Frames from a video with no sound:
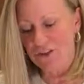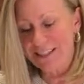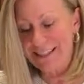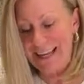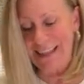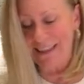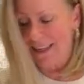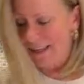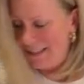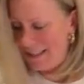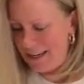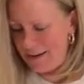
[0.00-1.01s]
just take
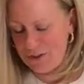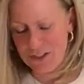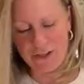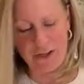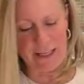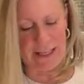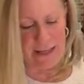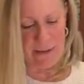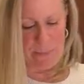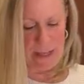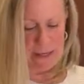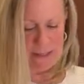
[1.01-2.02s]
this and I'm just gonna get it
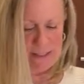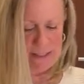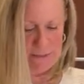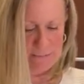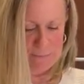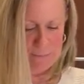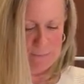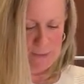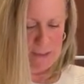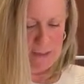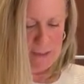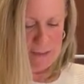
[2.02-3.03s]
mixed.
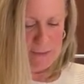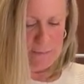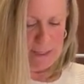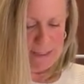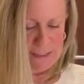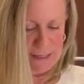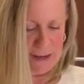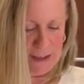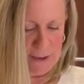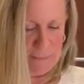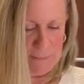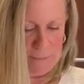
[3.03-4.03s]
Mix it
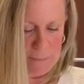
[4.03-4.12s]
up.